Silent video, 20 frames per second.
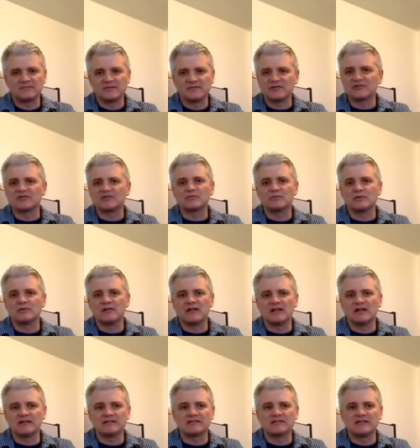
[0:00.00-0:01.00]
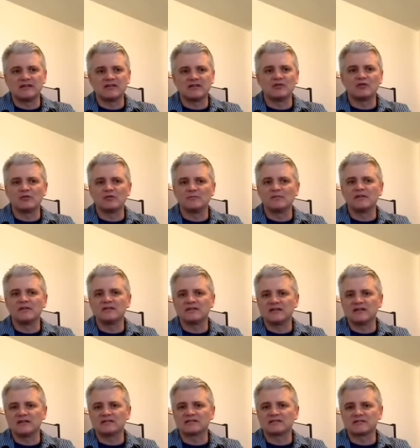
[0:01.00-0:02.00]
but just realize that it normally
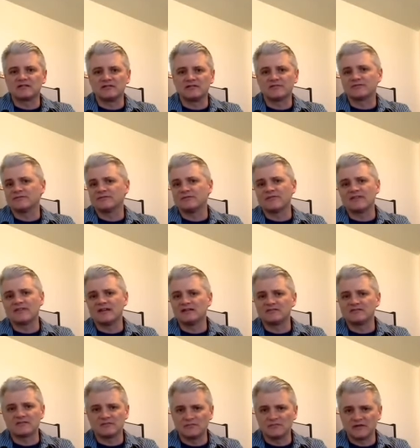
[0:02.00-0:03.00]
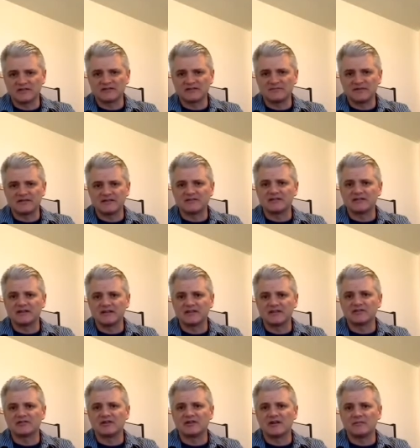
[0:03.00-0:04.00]
takes close to a thousand resumes to get a
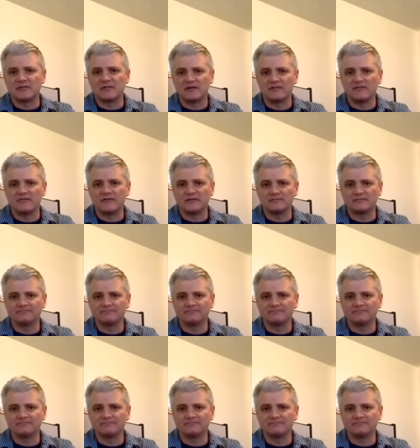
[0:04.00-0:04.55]
job interview.